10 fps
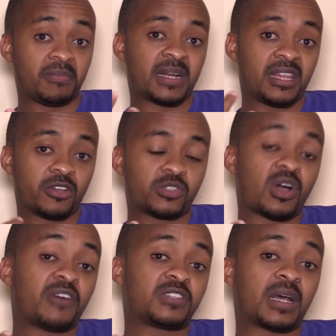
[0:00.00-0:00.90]
but they also
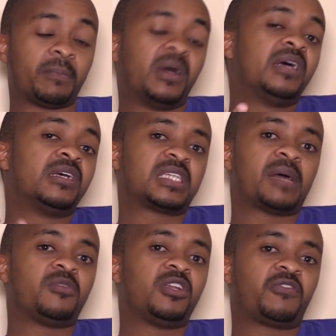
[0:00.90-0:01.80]
have
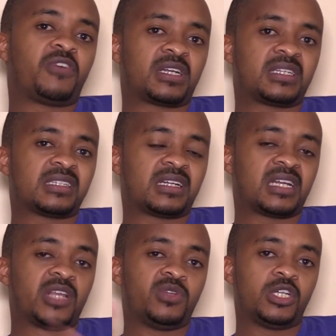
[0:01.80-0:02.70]
some unique factors that
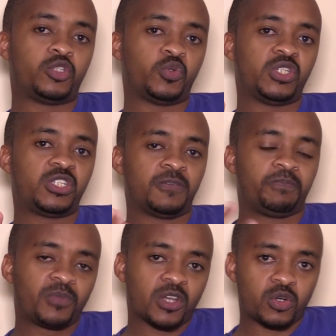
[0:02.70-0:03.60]
are unique to each
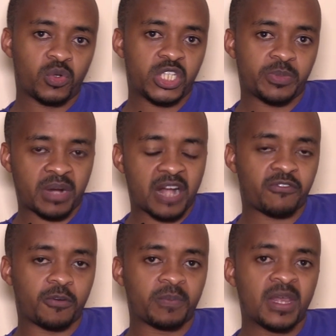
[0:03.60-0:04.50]

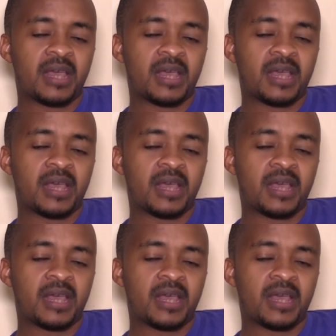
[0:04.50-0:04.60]
platform.